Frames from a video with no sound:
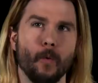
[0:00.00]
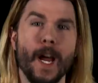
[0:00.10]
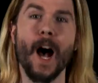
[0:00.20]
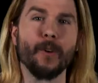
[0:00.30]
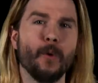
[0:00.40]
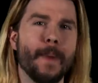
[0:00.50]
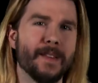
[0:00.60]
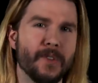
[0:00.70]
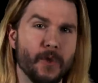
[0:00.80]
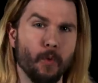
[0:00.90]
When
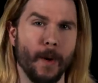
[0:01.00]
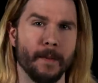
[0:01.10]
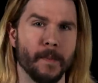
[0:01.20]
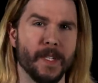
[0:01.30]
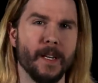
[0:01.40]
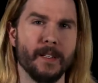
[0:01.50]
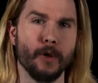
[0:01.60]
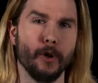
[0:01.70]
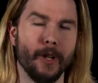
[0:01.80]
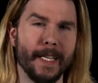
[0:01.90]
Aquaman swims, it doesn't
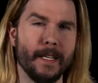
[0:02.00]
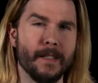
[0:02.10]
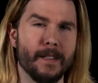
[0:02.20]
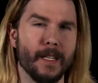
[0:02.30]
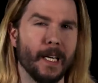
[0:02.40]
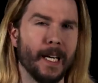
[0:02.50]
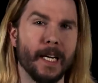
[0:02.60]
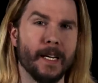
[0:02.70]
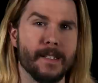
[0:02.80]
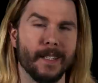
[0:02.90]
look like he's
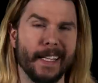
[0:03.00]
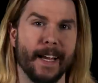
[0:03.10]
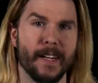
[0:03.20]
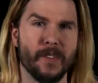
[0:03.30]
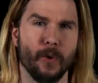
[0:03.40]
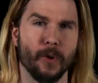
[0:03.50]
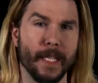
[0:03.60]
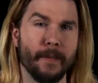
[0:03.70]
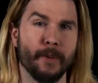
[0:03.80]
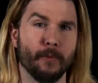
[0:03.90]
kicking his legs or
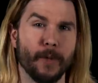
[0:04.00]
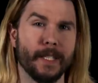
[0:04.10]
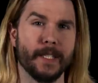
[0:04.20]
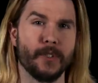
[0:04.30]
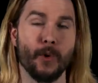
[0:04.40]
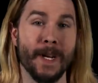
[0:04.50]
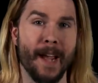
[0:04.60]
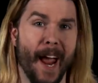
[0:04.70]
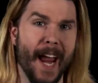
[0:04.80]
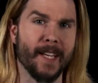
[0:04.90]
even really
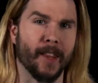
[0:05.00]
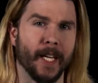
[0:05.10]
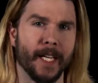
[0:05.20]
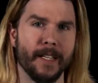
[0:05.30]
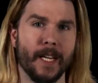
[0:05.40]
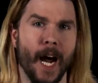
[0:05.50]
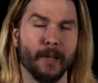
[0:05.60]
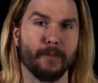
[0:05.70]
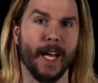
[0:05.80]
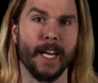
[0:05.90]
doing anything. He's
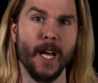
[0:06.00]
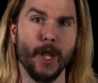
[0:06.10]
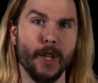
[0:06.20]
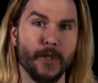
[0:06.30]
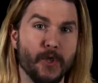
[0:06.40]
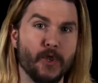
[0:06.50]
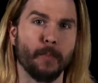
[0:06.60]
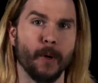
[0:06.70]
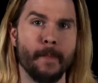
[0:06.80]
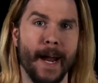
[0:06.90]
kind of like the
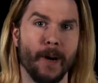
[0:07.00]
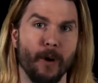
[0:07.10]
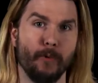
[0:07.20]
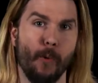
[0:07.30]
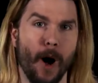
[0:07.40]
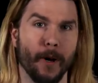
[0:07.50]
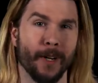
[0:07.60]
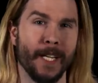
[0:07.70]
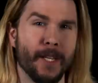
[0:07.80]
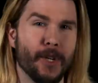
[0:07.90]
Superman of
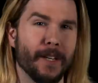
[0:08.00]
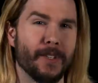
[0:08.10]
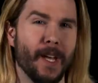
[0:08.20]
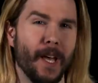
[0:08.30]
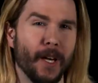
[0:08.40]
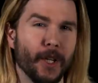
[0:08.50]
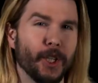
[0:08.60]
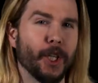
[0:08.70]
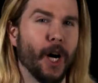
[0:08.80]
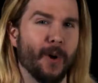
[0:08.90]
water, he just
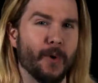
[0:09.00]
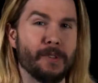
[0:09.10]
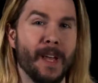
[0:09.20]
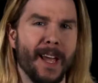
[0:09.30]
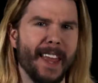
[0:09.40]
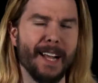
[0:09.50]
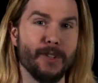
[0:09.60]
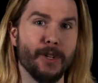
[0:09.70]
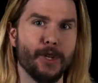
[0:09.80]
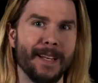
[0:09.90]
goes. That
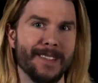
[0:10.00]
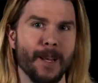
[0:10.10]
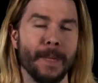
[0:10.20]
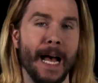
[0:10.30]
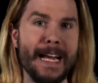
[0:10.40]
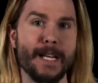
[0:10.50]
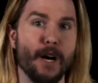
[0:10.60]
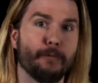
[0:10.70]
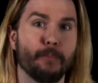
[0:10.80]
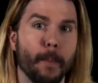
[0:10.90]
suggests some kind
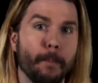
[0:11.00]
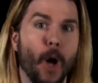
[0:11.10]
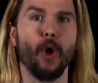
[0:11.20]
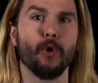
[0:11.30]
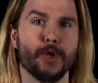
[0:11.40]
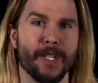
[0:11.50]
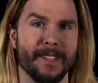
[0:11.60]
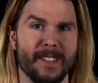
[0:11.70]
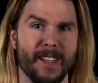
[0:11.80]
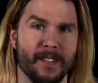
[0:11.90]
of
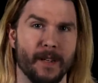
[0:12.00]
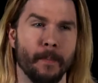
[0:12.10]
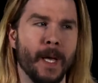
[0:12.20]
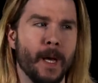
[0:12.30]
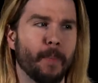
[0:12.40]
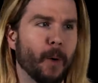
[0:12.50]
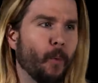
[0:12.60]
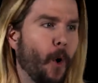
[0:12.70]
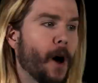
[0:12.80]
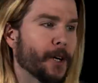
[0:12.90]
propulsion system, but
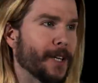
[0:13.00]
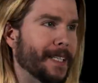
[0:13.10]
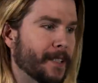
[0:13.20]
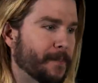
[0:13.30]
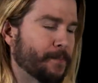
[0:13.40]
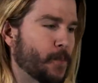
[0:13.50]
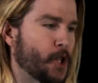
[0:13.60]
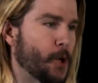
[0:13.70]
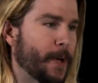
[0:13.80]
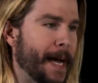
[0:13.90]
water isn't
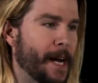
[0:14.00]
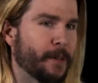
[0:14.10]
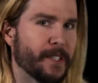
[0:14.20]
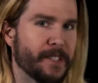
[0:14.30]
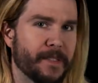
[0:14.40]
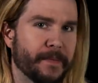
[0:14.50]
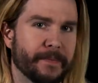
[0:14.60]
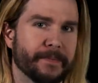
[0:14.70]
shooting out of his